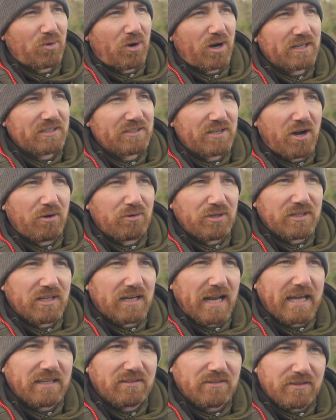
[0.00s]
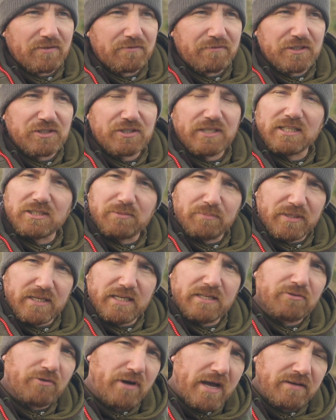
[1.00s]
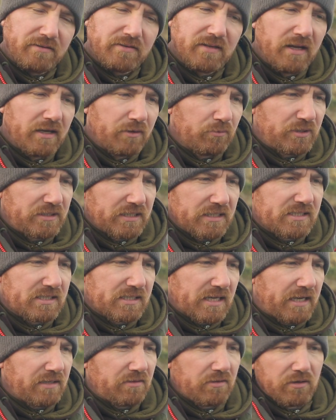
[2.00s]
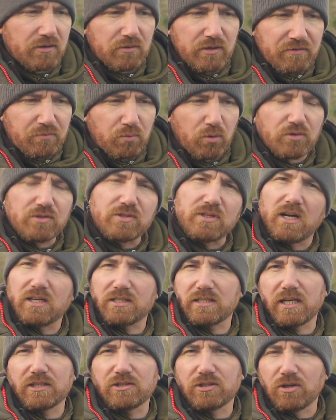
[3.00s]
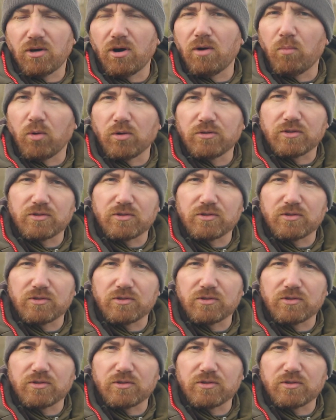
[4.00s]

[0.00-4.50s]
quite known in the lake that the fish tend to be either end. We did say that if one starts catching a lot and one